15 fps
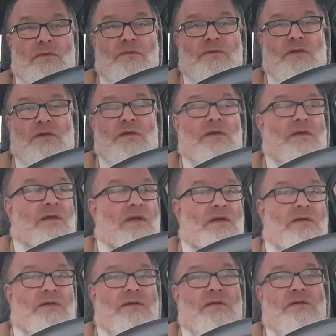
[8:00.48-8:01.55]
thing
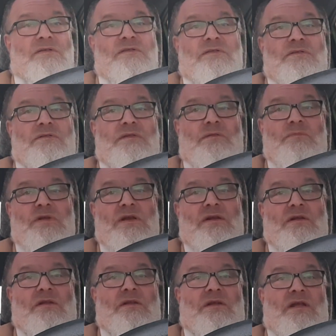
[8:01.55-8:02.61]
again, and it
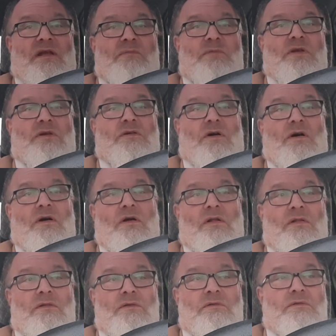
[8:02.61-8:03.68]
immediately gave me a call.
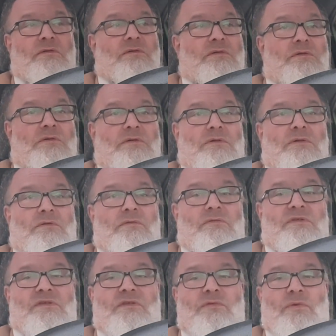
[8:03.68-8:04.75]
It
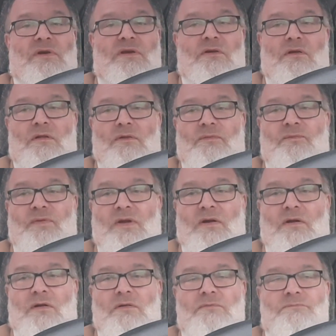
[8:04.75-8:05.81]
was a $20 fare.